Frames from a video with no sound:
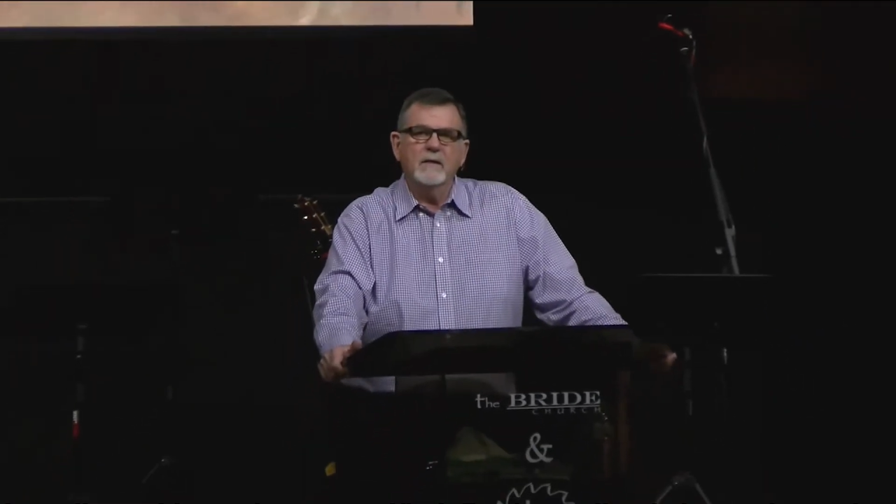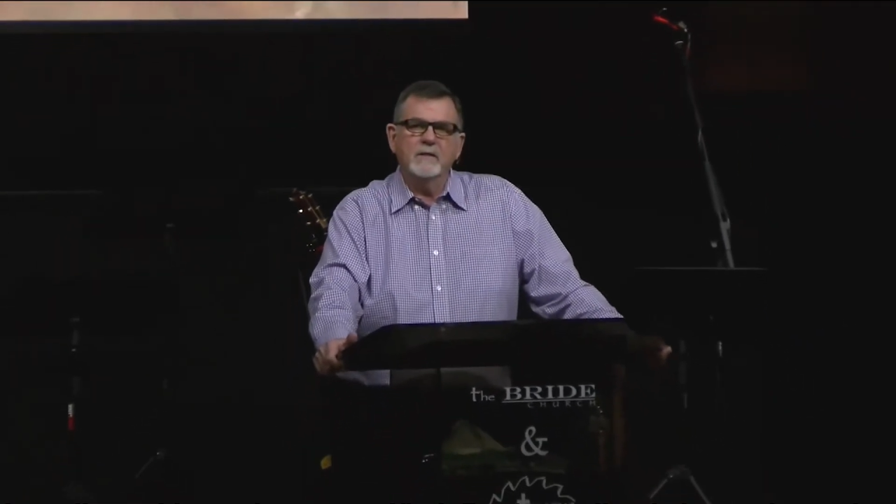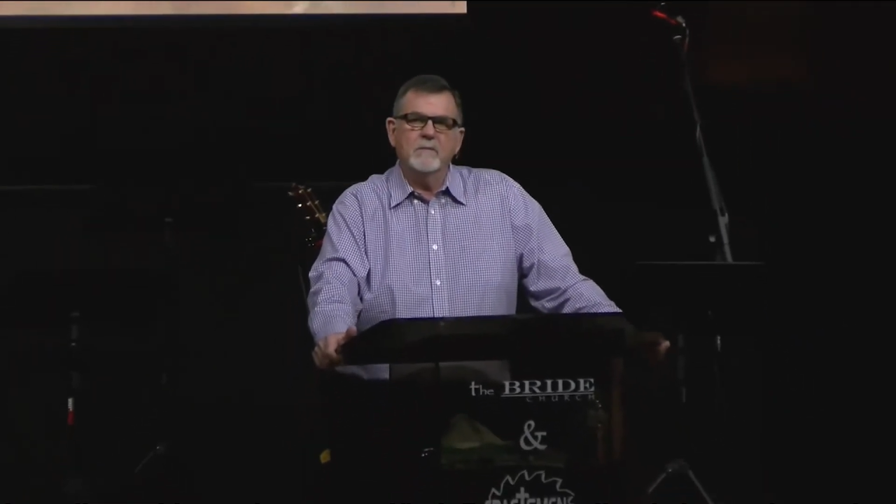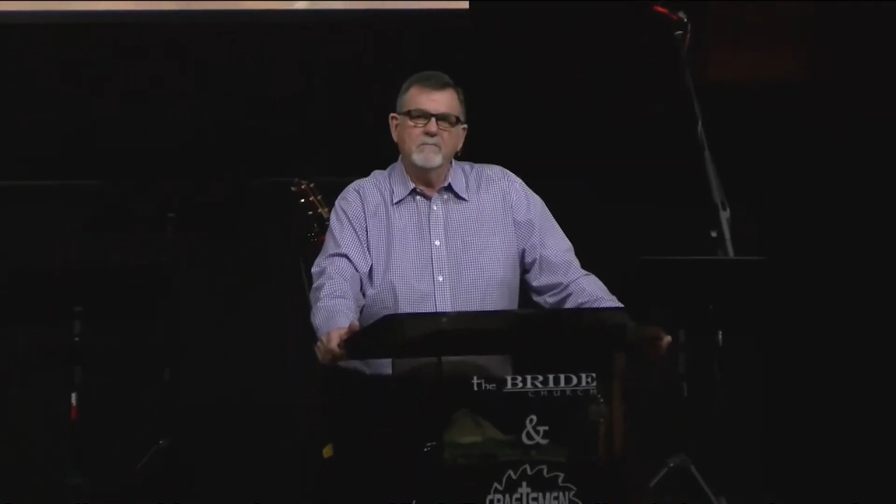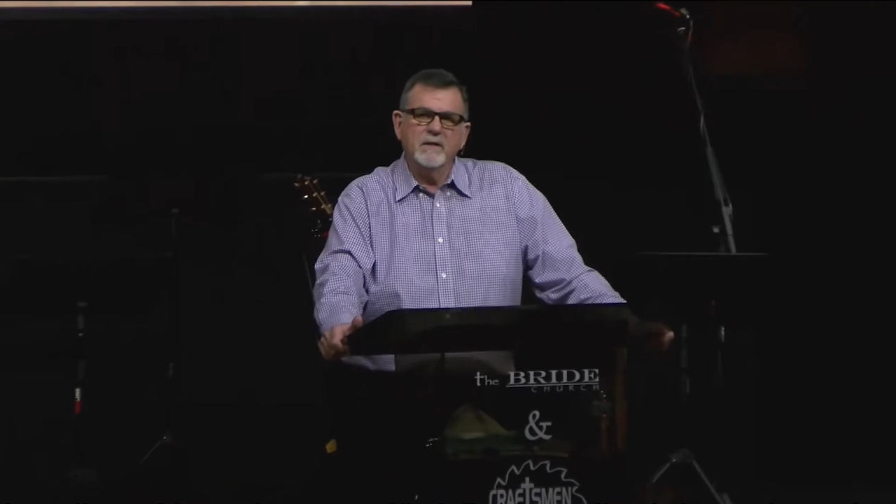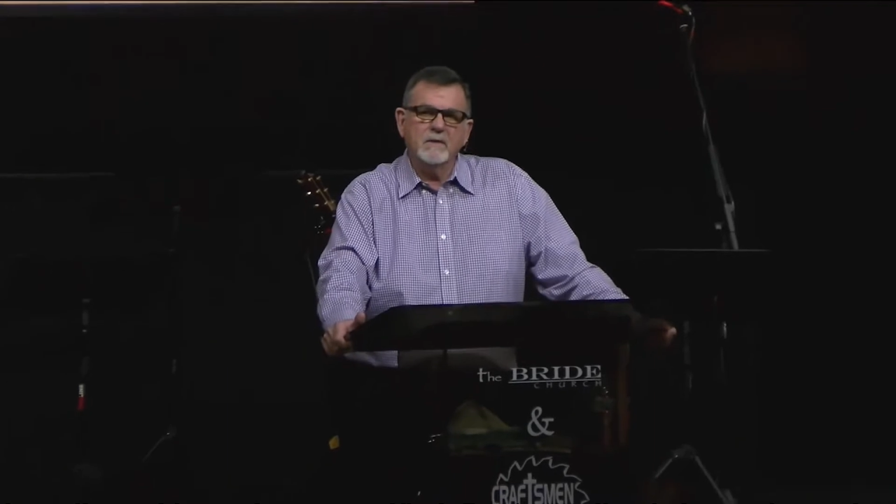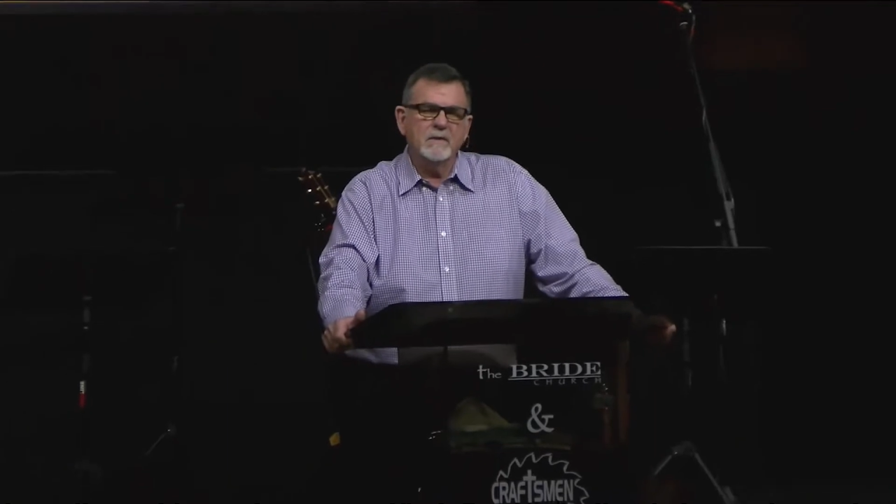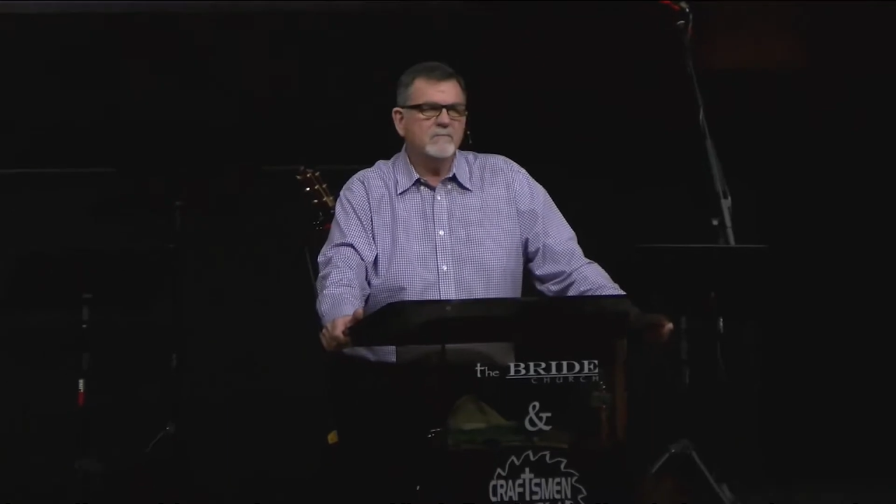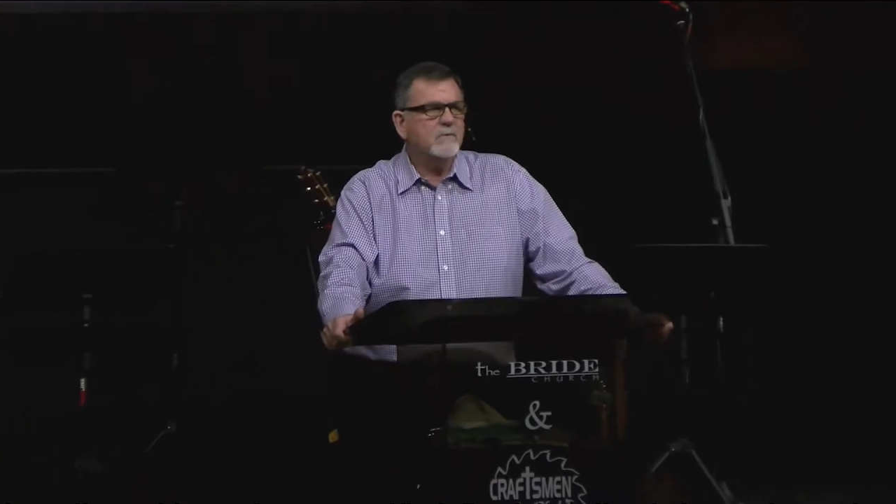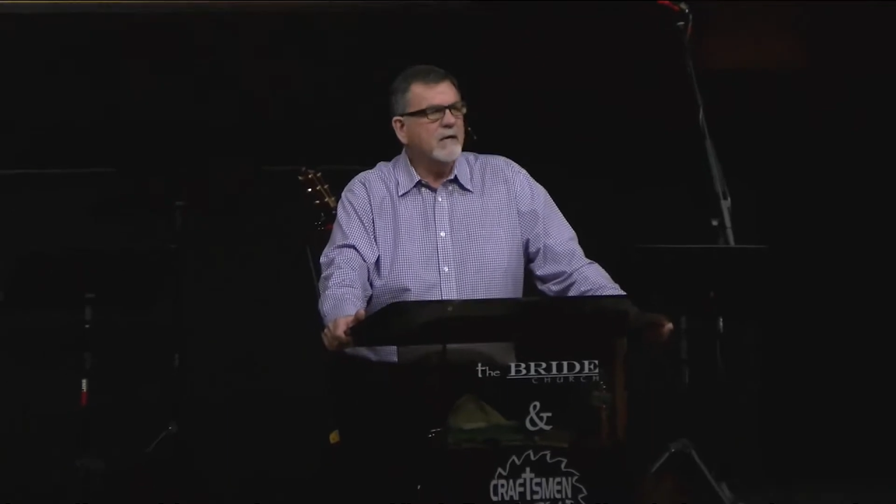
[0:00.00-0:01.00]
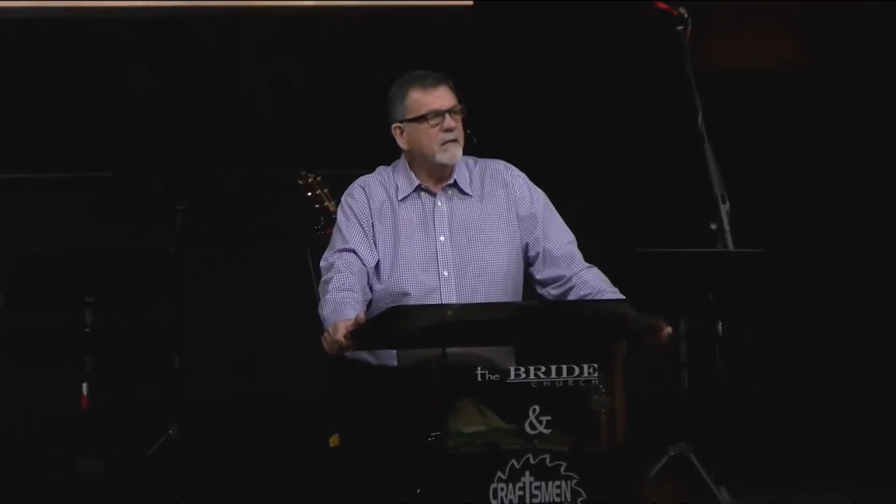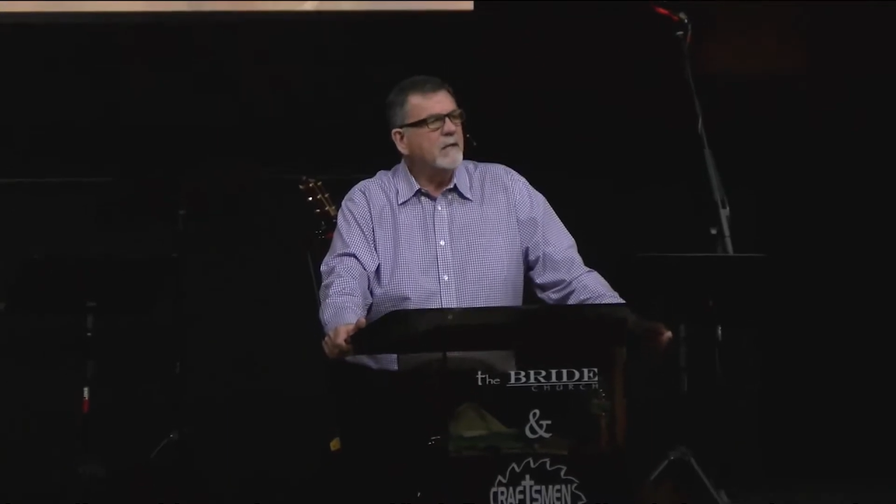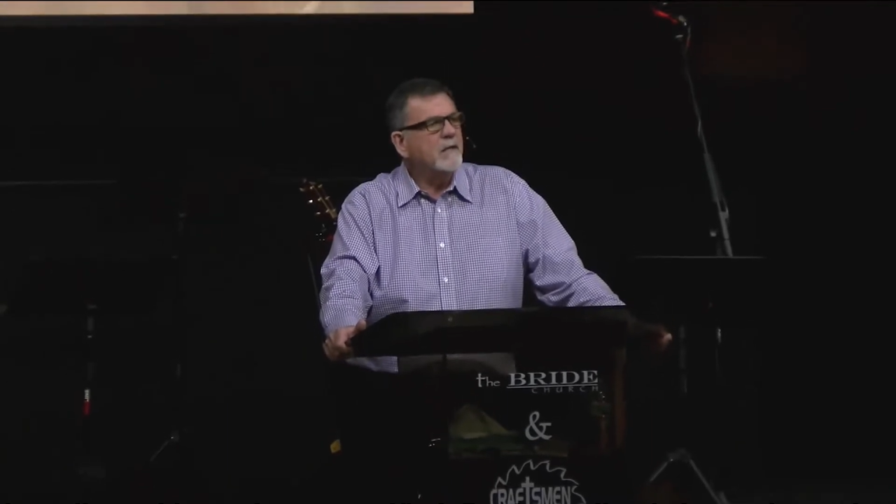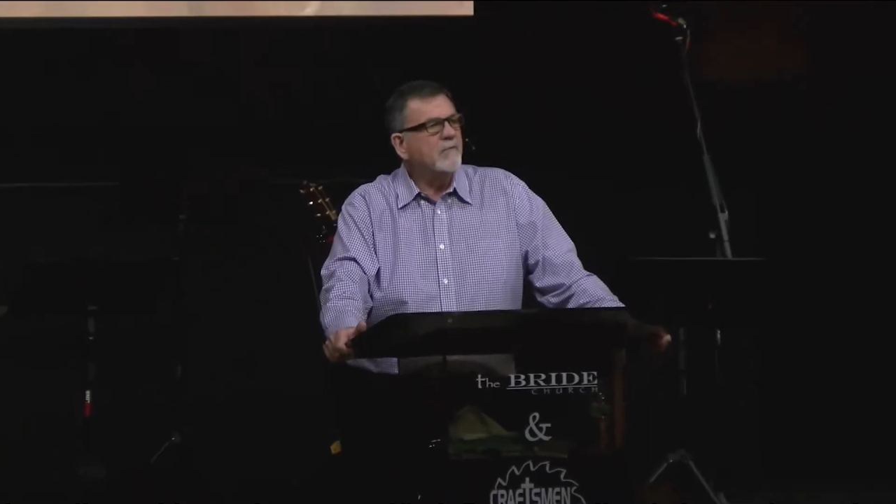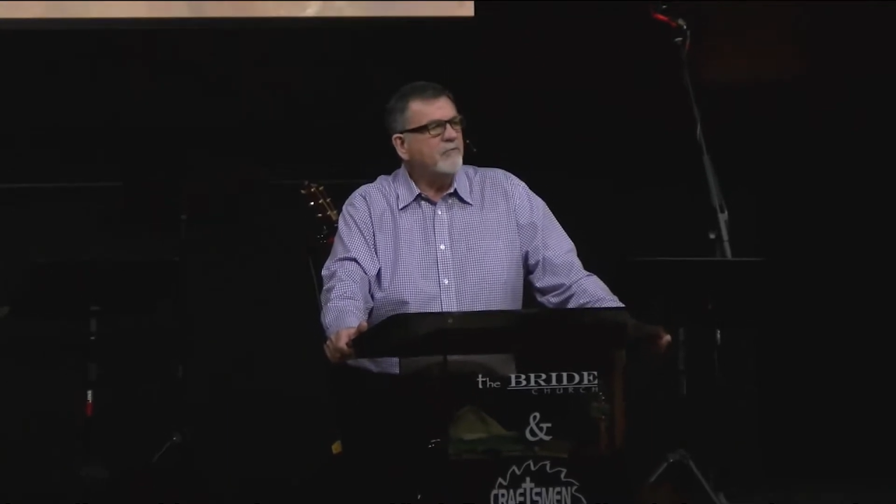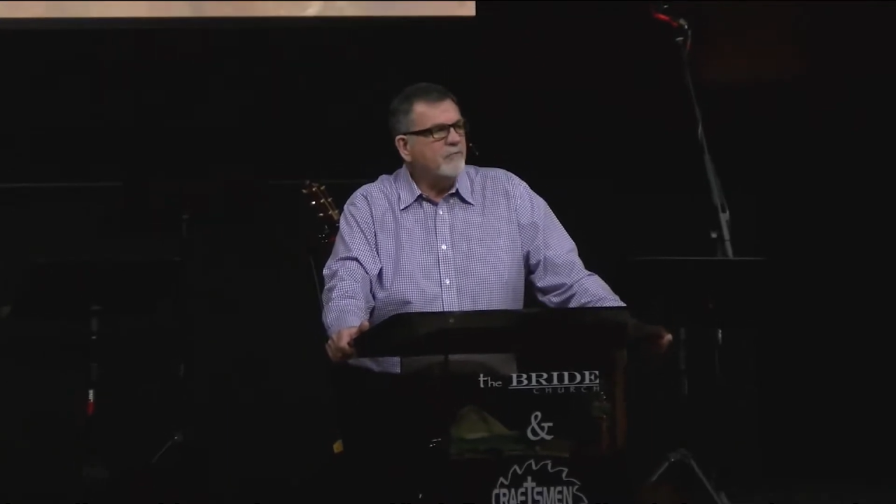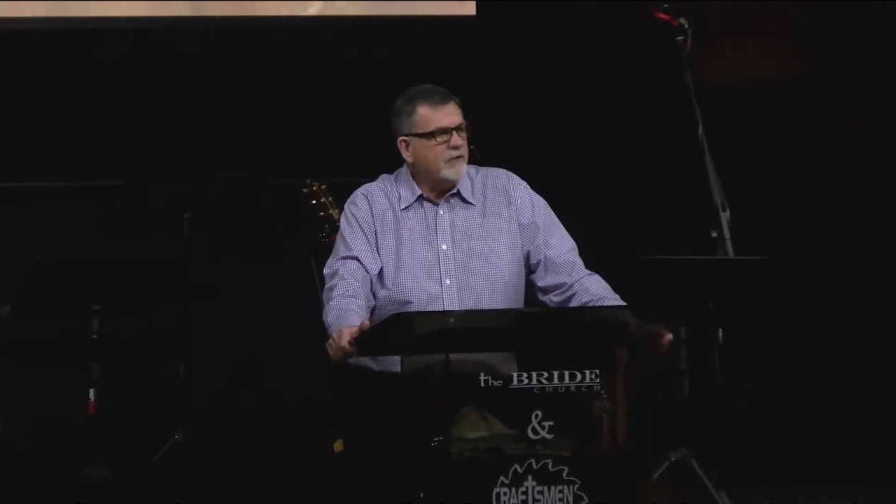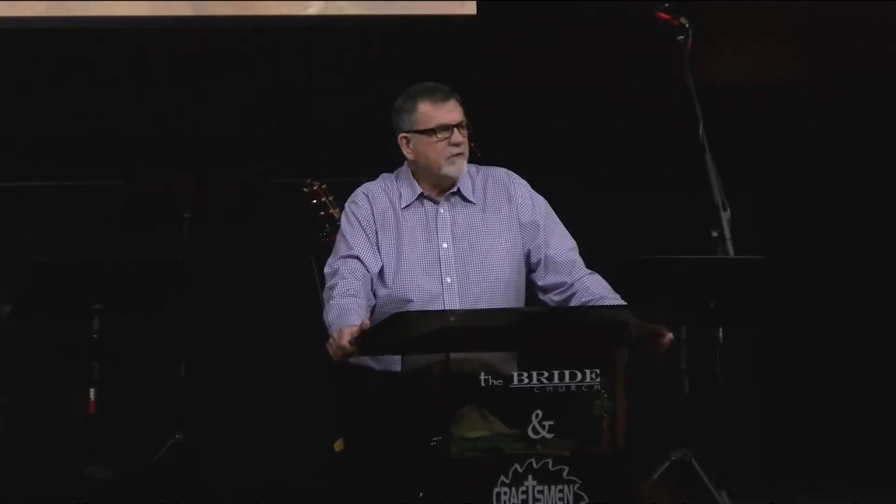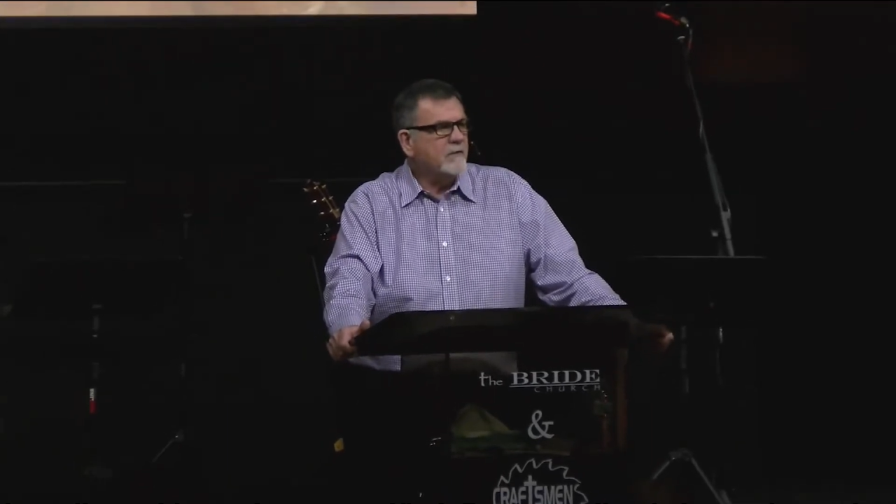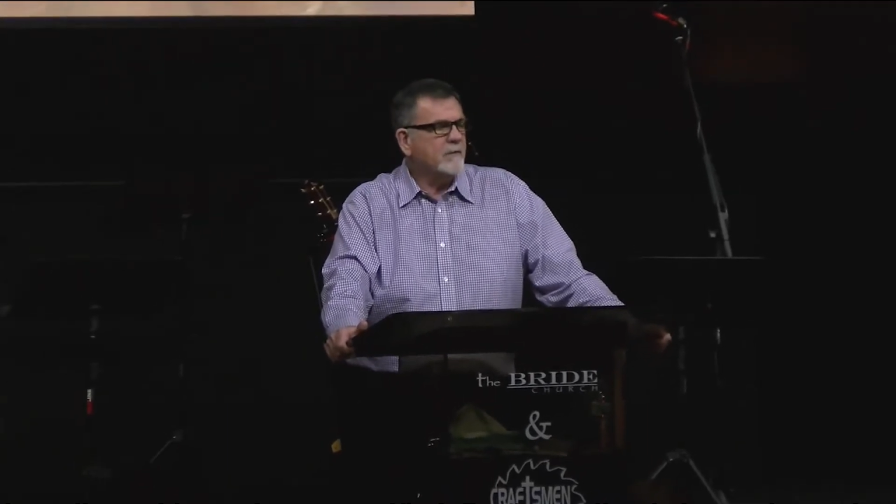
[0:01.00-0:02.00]
in the middle of great
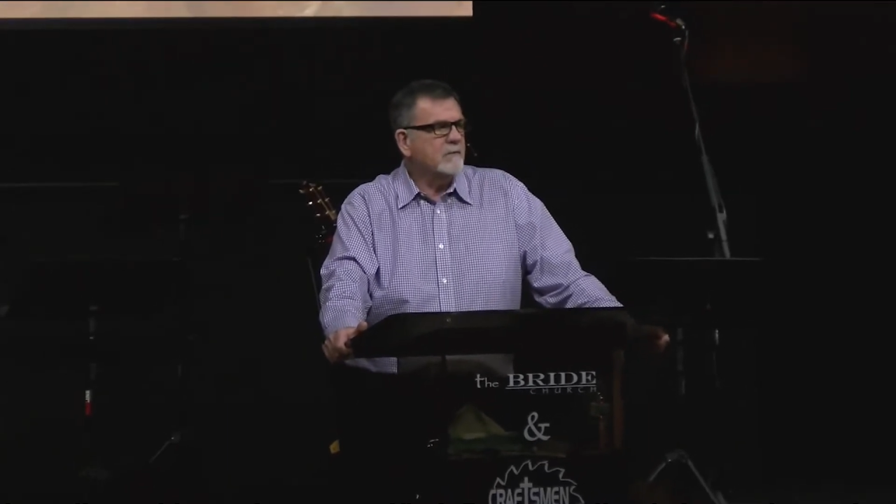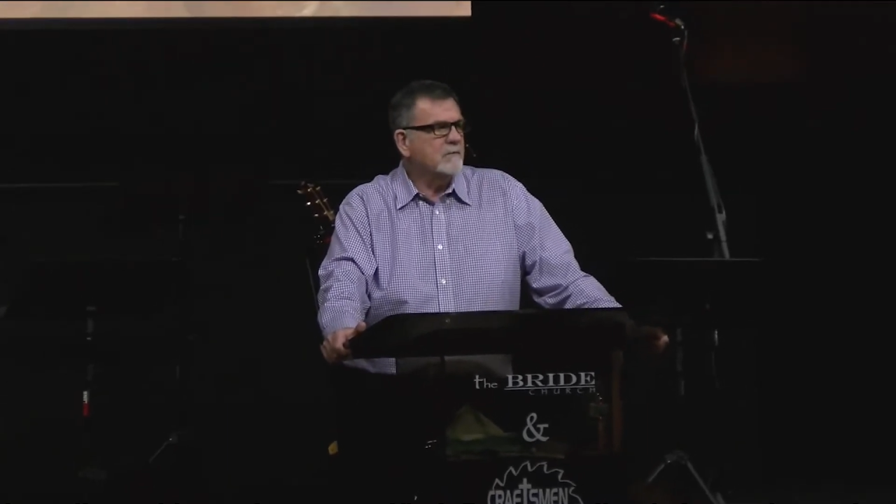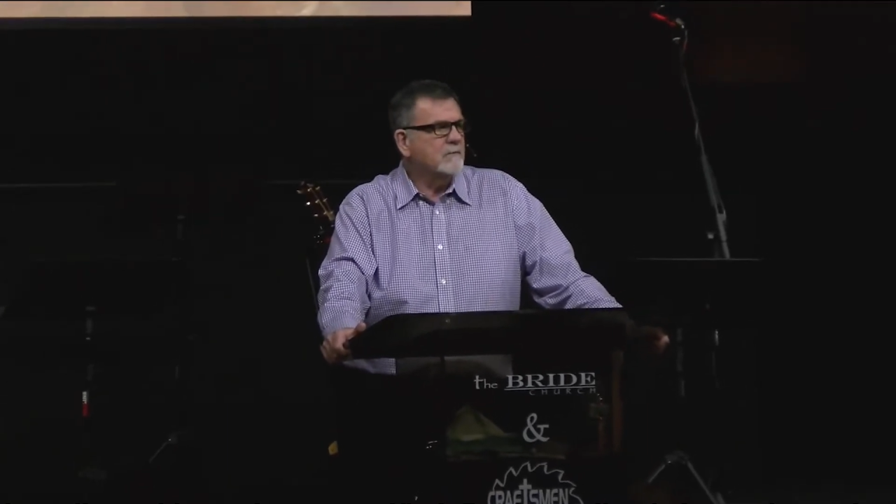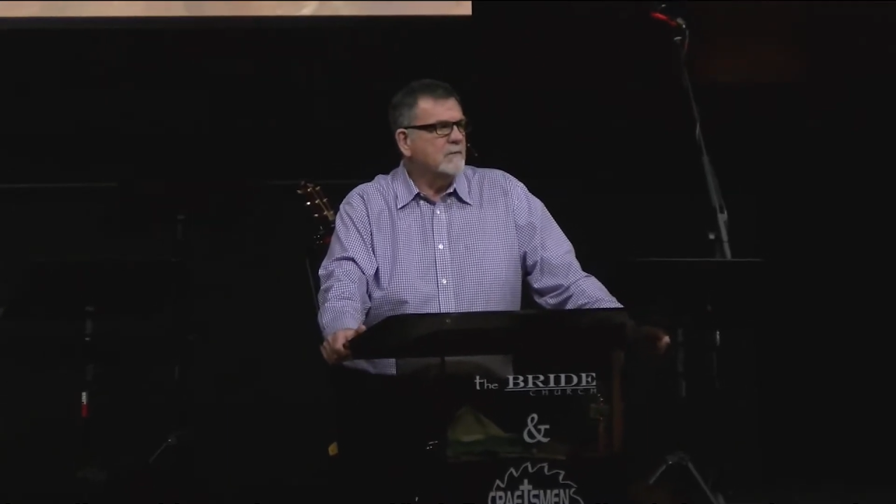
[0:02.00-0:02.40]
fear,